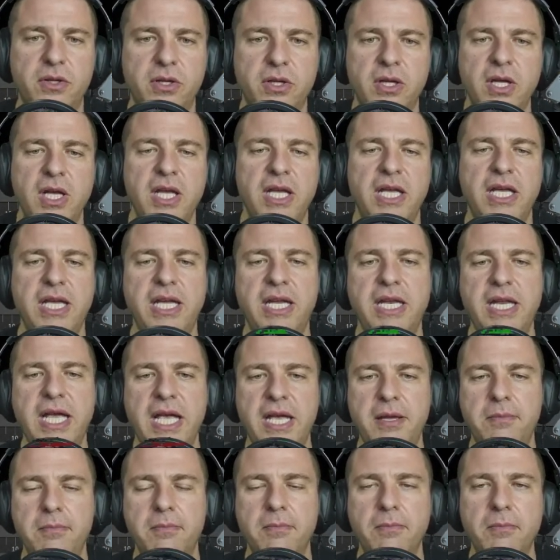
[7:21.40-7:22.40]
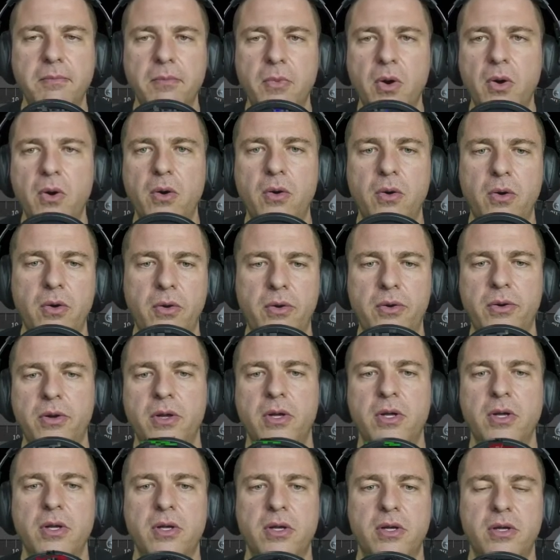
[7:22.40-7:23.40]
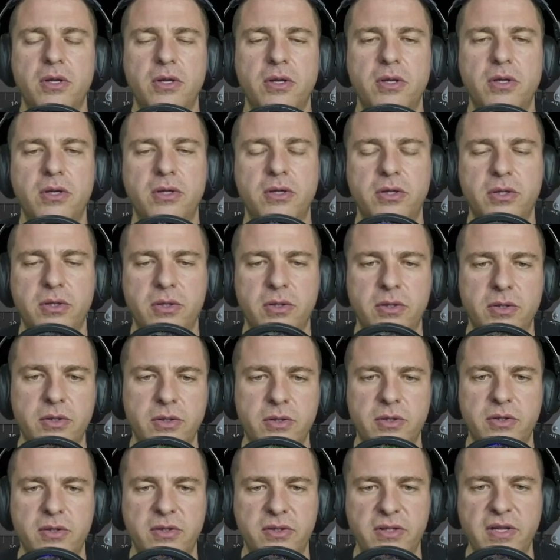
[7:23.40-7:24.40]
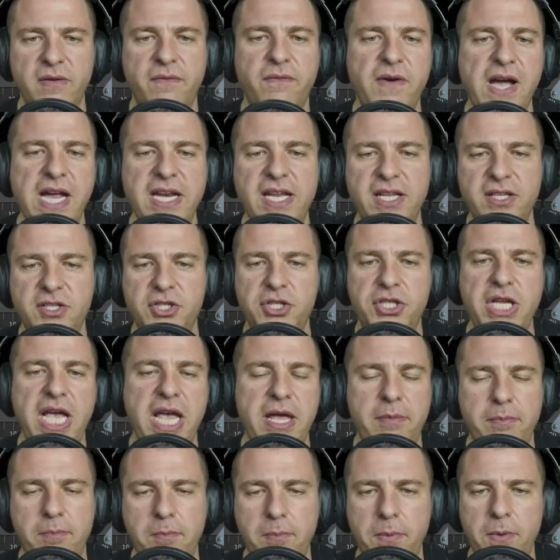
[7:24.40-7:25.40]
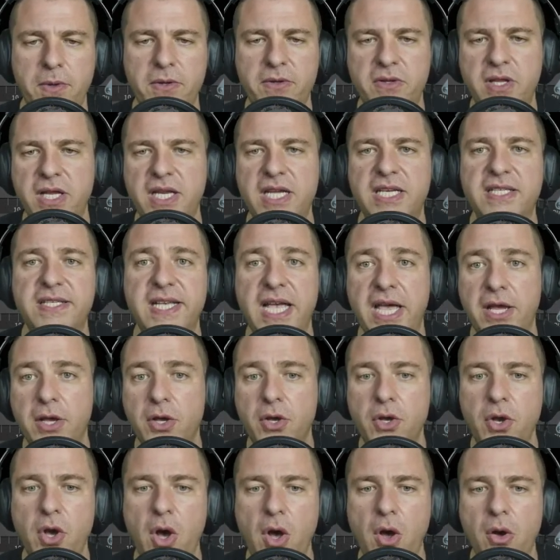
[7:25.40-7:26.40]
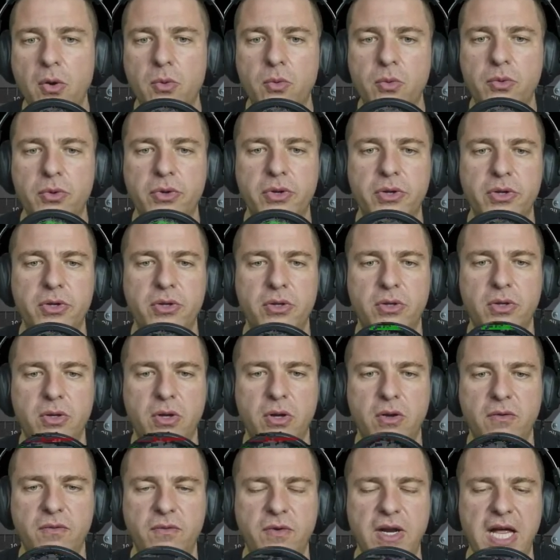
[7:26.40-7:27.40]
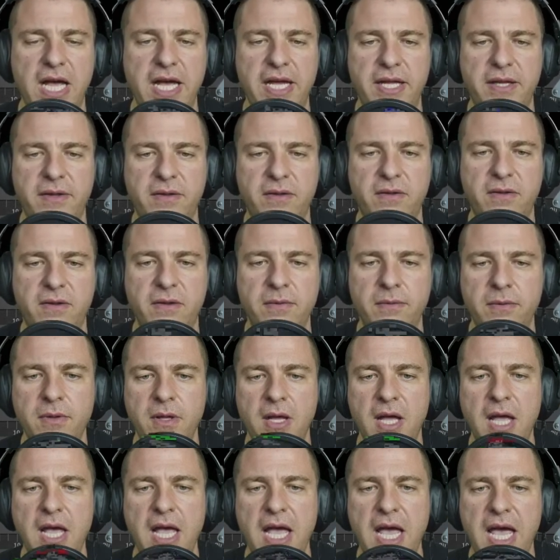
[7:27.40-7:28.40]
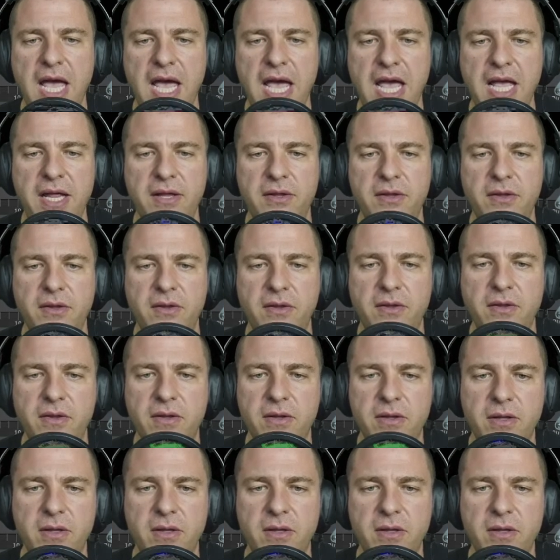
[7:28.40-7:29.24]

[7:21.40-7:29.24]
in a more defined shape that is a cone of light, and